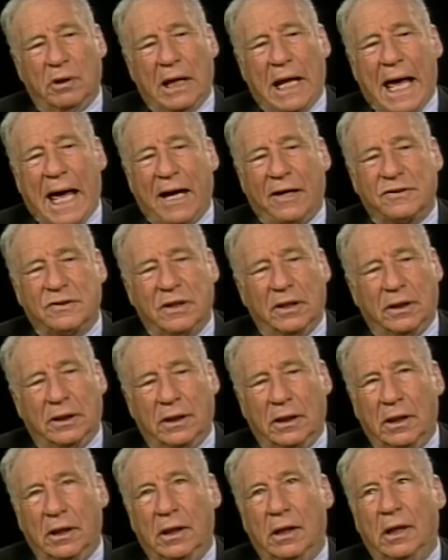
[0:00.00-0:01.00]
relaxed,
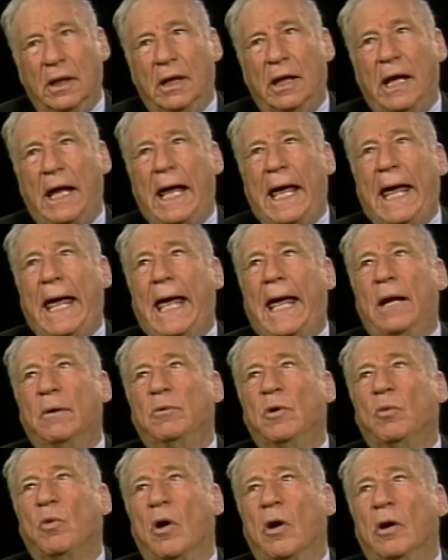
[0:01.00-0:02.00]

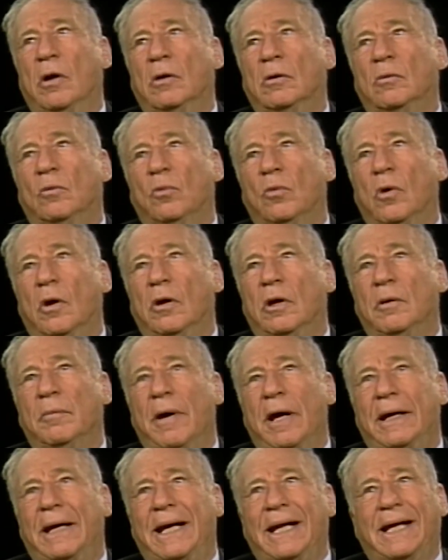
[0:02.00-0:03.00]
and we weren't worried
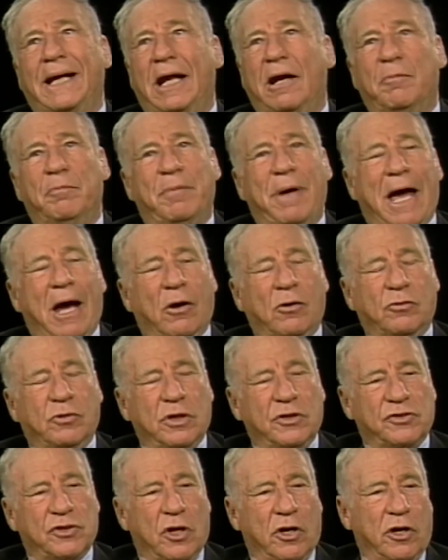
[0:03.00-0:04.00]
about any kind of
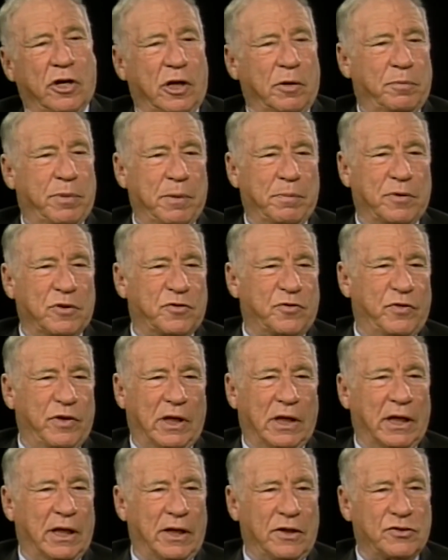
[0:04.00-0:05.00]
boundaries or hurting people's
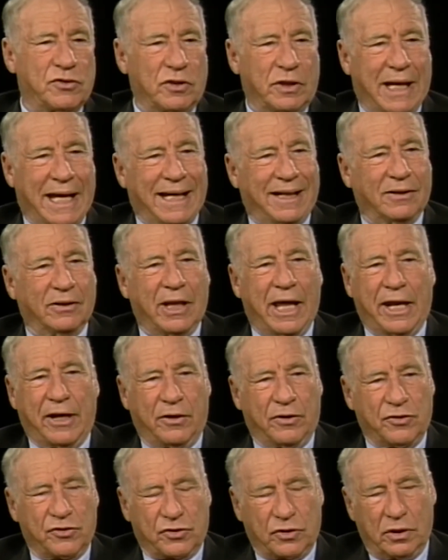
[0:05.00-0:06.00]
feelings or getting
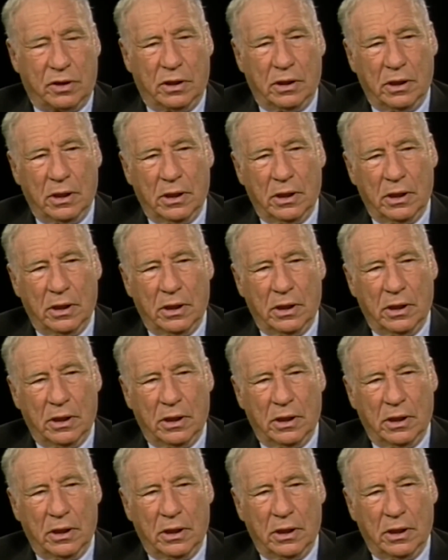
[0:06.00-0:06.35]
letters or.